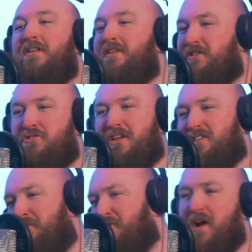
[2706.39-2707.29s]
Let's
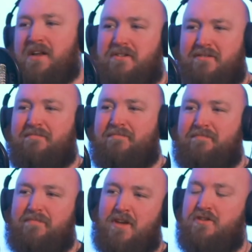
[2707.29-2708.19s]
dress up Fred.
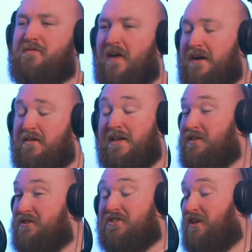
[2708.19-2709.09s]
Yeah. Who's Fred?
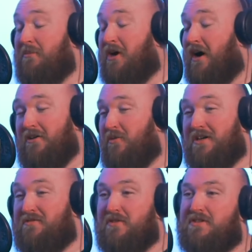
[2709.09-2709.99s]
He's just some guy who
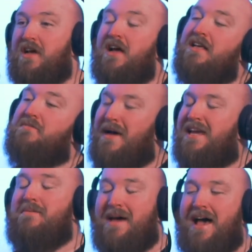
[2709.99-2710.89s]
works for us. Yeah. Let's
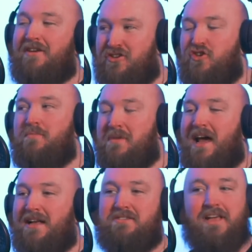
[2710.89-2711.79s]
make him a, a, human
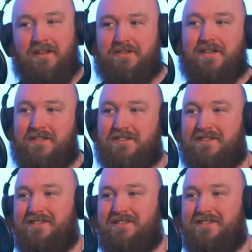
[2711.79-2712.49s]
hand sanitizer.